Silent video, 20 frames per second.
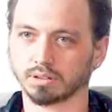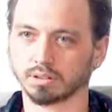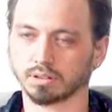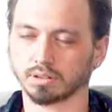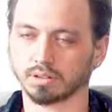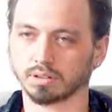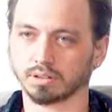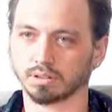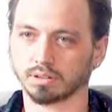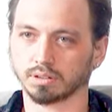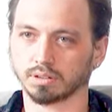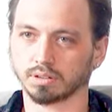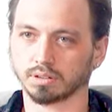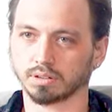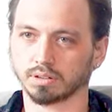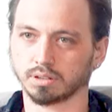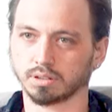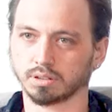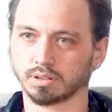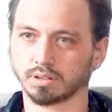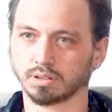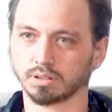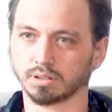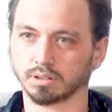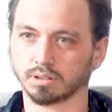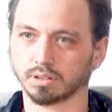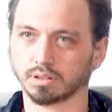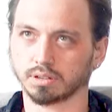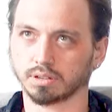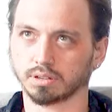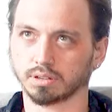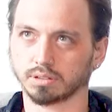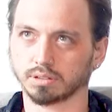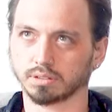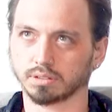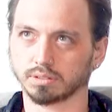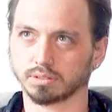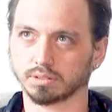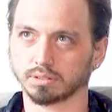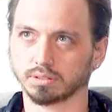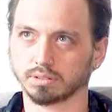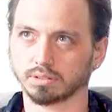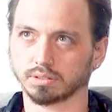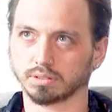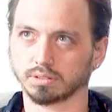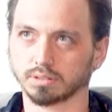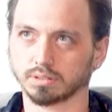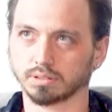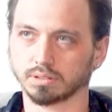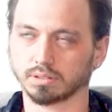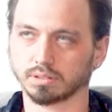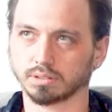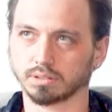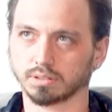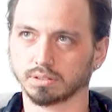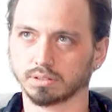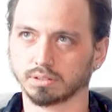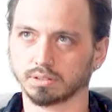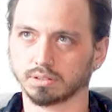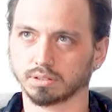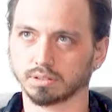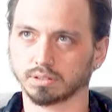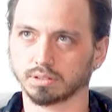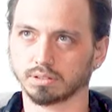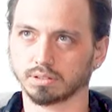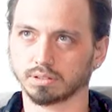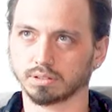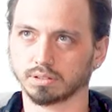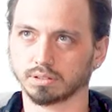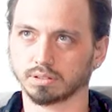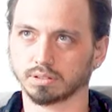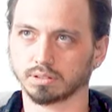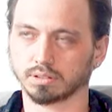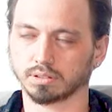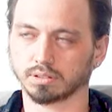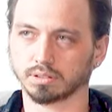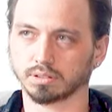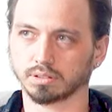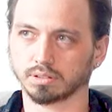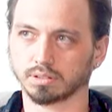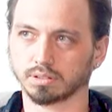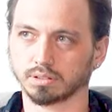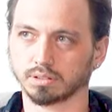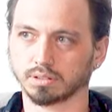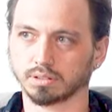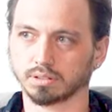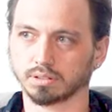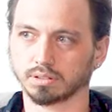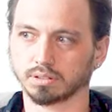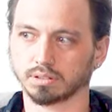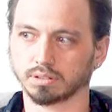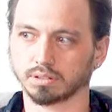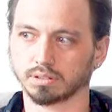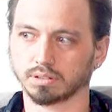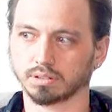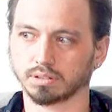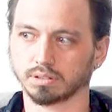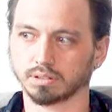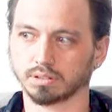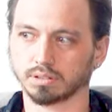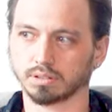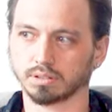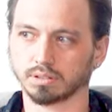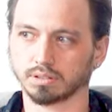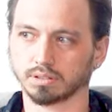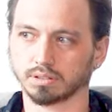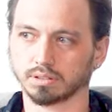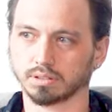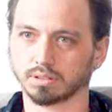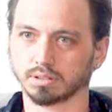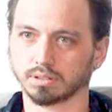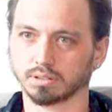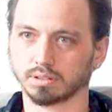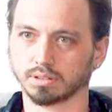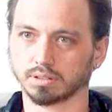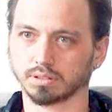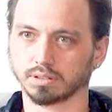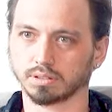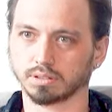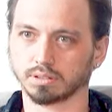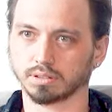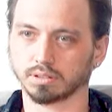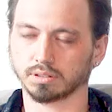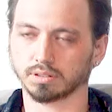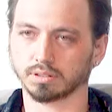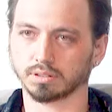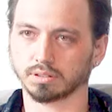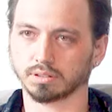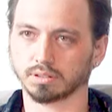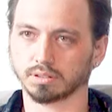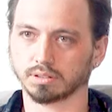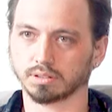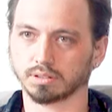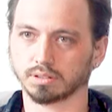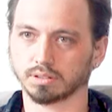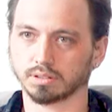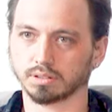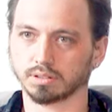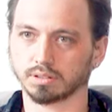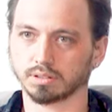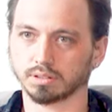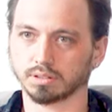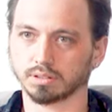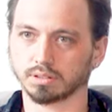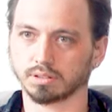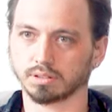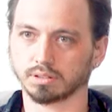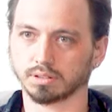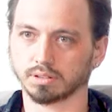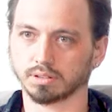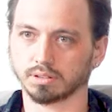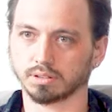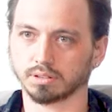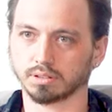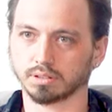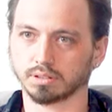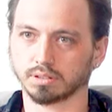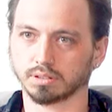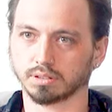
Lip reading: No words are spoken by the person on screen.